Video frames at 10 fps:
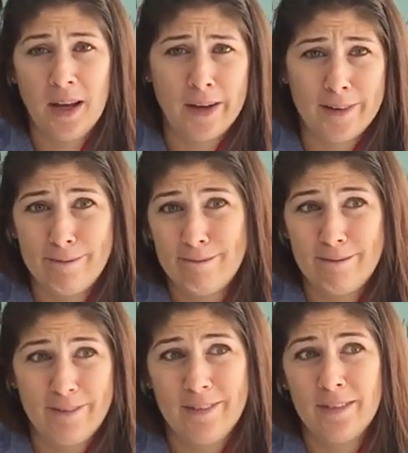like,
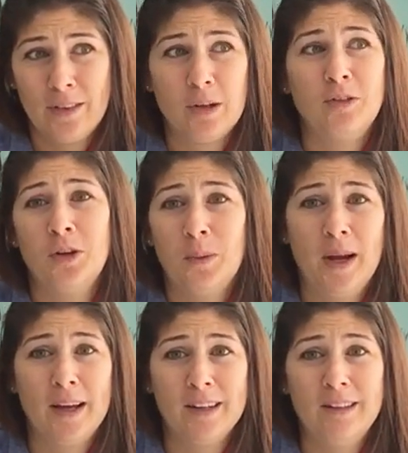there's no
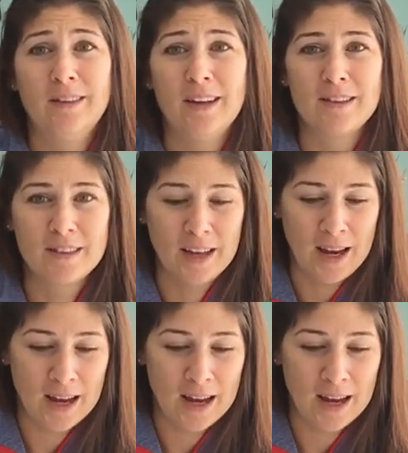way I can do this.